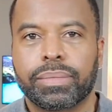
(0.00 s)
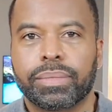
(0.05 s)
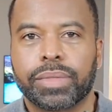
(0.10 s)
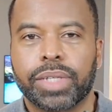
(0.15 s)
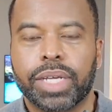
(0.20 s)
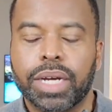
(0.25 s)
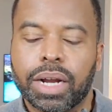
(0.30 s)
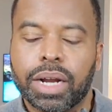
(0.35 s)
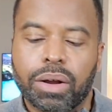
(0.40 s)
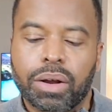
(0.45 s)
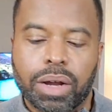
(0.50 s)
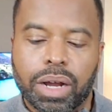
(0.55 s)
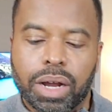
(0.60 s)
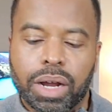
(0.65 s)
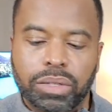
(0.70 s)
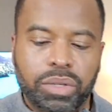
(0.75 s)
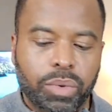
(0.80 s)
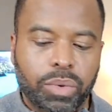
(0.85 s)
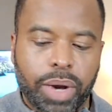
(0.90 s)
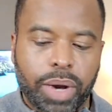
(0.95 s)
you know go
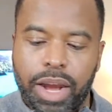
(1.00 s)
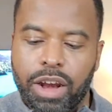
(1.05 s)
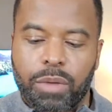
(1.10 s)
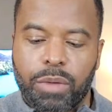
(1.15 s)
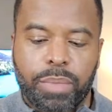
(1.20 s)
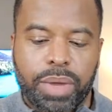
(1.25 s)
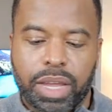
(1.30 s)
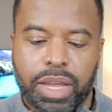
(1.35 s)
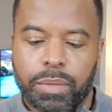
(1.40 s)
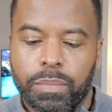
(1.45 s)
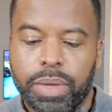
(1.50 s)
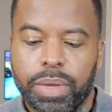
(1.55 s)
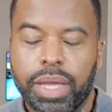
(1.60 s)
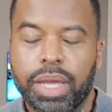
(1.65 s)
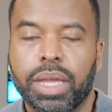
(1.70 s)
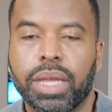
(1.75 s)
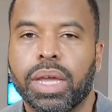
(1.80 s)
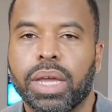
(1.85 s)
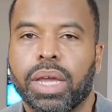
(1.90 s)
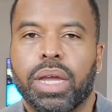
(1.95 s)
to an
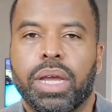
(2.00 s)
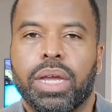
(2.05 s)
airbnb